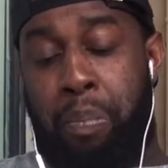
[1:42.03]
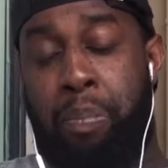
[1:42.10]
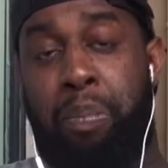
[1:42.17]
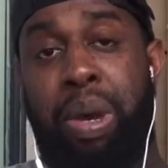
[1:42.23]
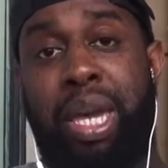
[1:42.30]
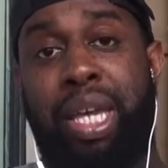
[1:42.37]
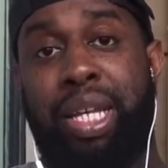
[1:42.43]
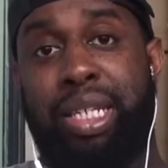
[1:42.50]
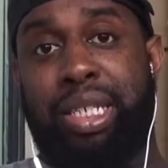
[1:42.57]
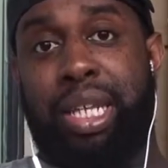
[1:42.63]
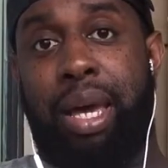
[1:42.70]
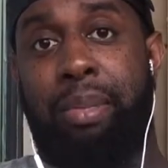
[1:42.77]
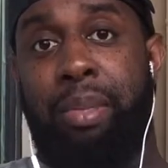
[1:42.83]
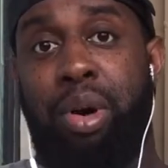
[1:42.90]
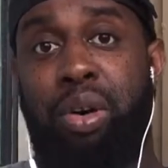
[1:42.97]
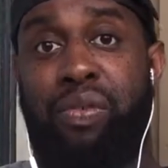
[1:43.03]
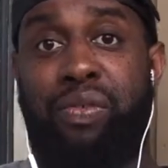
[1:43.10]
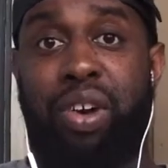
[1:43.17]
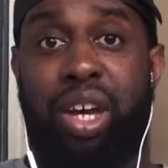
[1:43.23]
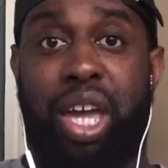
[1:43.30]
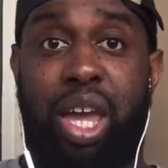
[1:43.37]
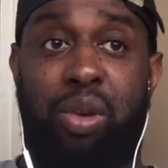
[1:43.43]
Bings that
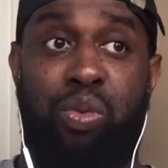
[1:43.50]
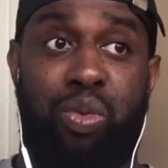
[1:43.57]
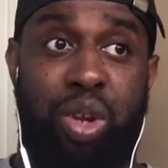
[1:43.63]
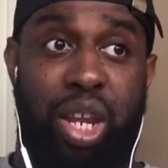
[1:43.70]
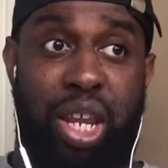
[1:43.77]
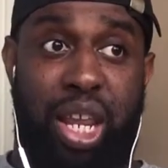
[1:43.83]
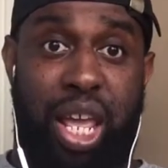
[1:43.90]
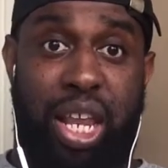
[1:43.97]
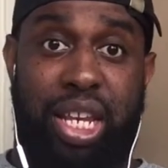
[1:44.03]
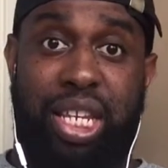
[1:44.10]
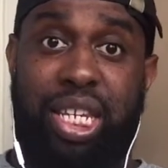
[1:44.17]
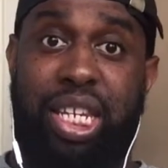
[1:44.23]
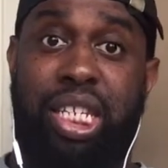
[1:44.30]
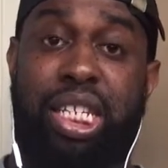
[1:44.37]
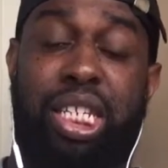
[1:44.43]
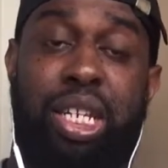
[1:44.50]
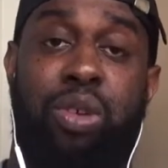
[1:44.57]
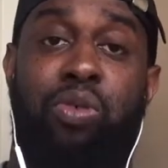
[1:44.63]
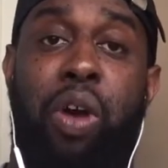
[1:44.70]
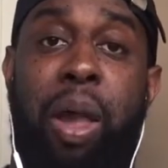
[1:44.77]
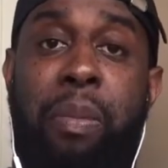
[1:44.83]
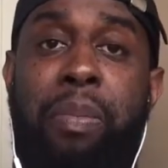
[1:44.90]
motherfucker and dishes
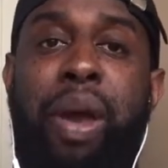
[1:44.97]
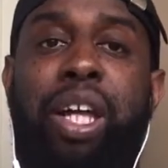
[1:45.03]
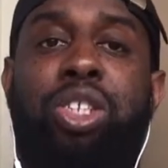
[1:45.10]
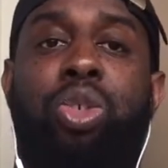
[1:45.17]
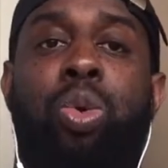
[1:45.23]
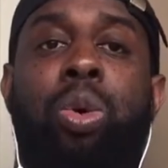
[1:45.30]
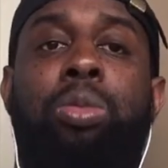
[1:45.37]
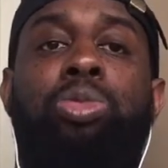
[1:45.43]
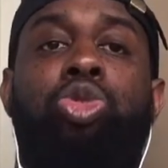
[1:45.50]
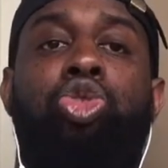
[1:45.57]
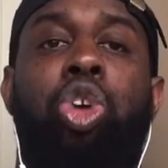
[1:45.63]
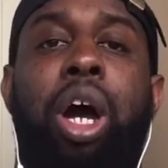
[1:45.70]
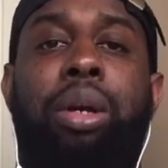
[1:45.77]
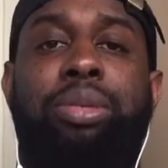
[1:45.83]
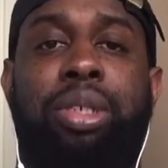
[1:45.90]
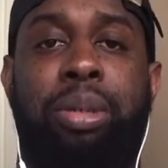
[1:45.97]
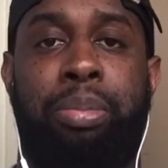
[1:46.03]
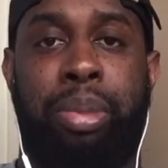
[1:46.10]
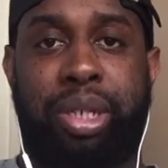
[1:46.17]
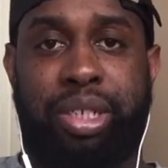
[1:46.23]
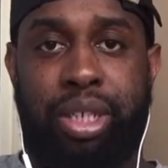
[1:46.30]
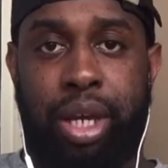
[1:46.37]
it right back to him, drops the
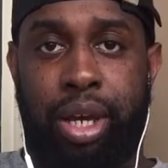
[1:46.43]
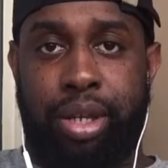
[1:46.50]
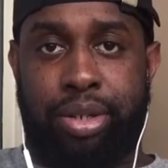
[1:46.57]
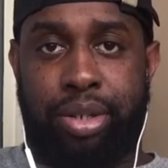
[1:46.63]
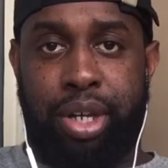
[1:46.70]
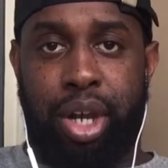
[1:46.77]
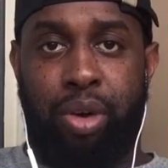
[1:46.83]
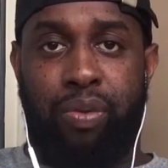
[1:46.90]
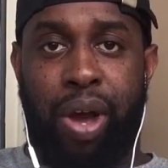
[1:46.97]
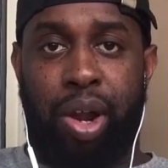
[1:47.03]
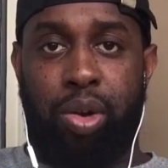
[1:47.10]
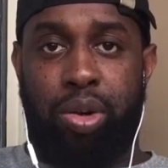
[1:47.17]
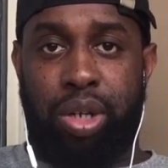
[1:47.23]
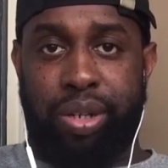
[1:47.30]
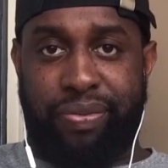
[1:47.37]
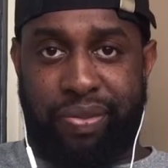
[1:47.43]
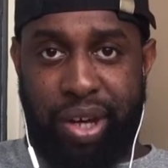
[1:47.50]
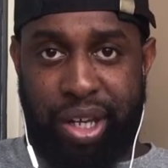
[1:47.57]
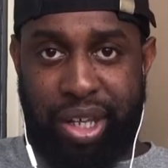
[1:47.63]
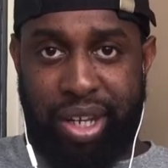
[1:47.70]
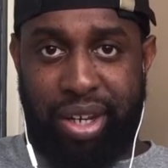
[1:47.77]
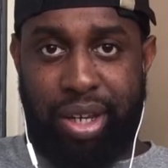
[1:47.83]
bitch ass nigga right on his
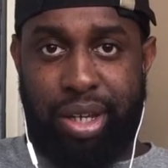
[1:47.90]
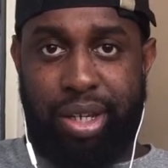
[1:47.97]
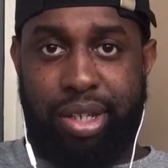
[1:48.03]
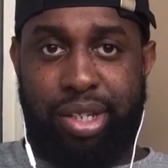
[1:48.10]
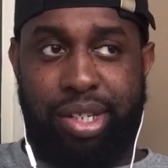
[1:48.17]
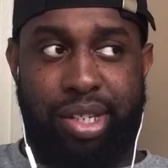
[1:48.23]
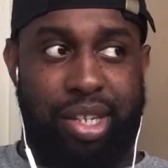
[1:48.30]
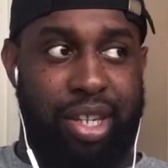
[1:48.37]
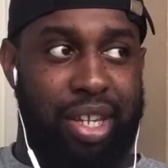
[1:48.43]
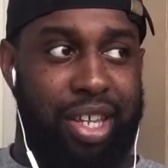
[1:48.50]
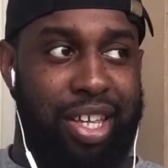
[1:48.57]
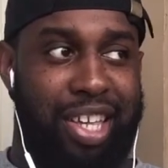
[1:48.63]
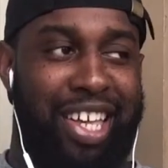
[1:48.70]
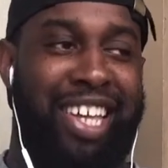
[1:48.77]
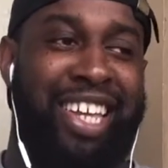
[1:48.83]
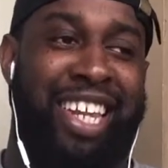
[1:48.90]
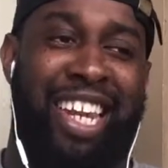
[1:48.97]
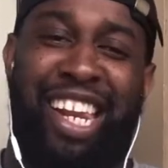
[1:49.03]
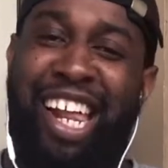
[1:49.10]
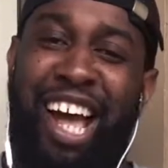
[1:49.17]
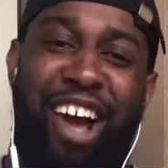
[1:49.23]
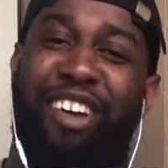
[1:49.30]
fucking knees. I
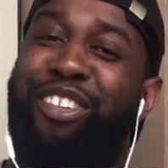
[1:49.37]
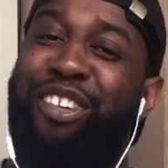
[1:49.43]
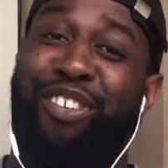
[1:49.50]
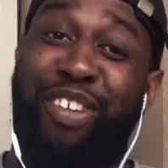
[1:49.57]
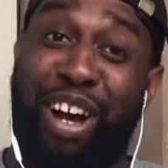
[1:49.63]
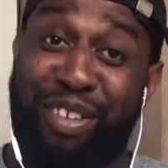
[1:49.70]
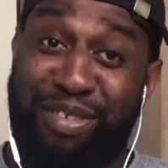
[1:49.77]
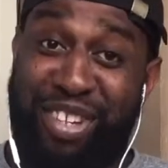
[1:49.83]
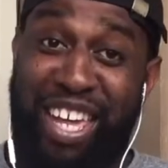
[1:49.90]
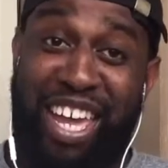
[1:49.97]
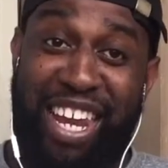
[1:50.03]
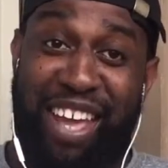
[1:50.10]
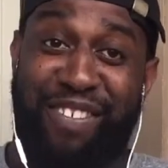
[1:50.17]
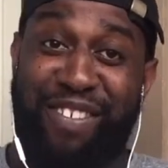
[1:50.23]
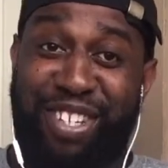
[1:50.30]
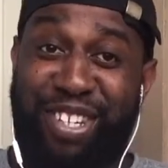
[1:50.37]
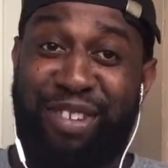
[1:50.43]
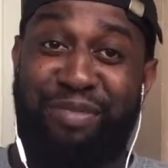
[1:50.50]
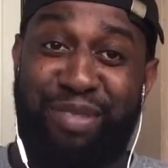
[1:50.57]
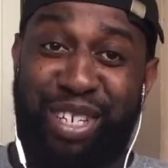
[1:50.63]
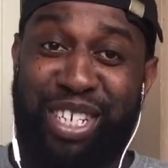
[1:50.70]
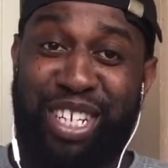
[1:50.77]
don't know why I'm saying that with
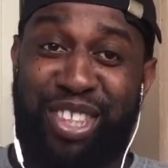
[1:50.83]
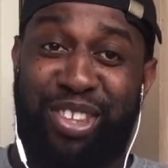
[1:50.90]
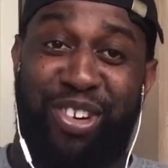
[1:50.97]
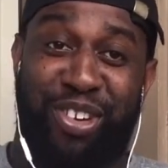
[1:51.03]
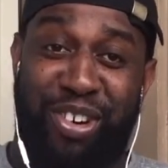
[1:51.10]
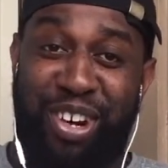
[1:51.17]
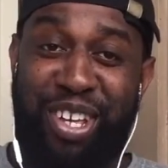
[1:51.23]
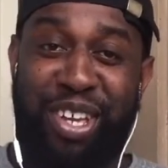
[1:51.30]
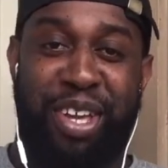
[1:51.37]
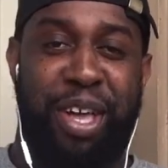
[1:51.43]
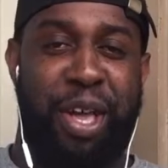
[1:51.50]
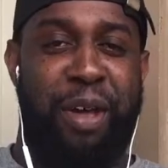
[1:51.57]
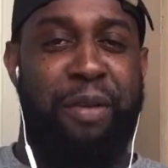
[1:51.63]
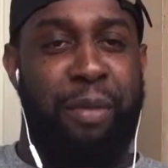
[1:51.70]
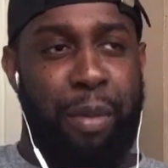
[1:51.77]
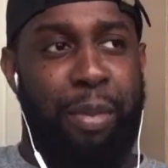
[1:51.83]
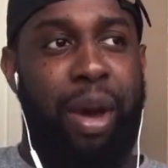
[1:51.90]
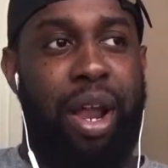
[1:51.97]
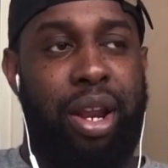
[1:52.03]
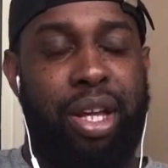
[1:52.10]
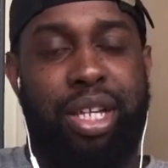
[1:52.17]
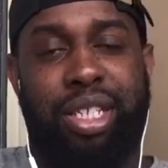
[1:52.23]
so much authority.
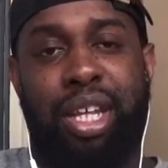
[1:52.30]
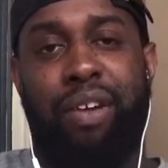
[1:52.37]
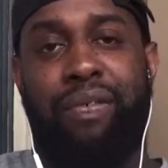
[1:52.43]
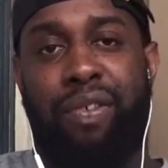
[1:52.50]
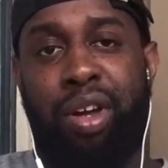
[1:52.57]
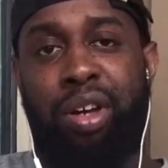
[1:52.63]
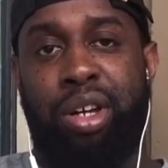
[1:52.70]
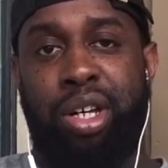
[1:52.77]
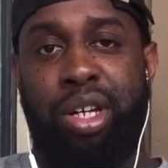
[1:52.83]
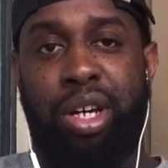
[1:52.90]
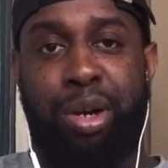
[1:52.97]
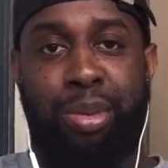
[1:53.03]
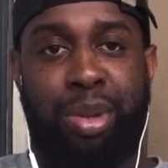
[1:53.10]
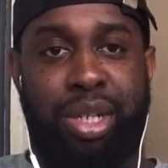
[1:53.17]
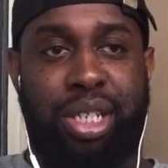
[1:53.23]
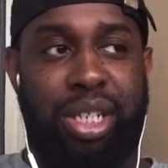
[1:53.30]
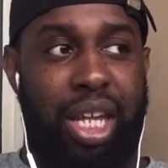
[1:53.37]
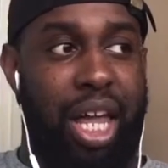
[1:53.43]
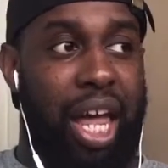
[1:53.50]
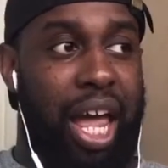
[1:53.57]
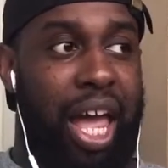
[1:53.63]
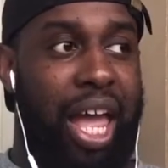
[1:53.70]
Probably because I feel good, because
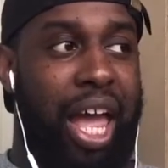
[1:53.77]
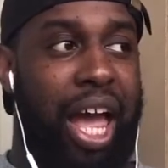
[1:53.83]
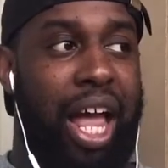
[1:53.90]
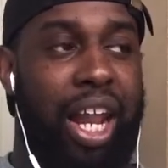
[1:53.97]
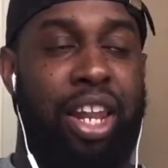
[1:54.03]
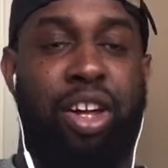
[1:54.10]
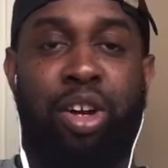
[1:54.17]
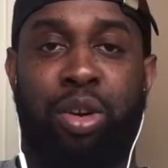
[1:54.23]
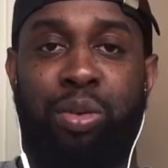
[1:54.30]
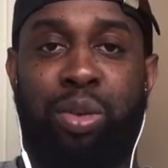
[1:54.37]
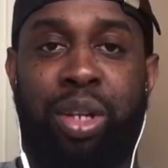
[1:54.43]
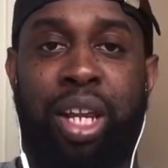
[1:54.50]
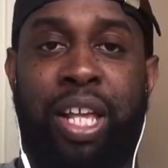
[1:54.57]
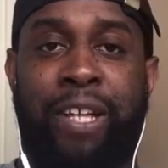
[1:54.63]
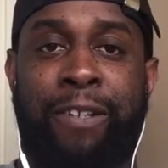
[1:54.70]
I love him.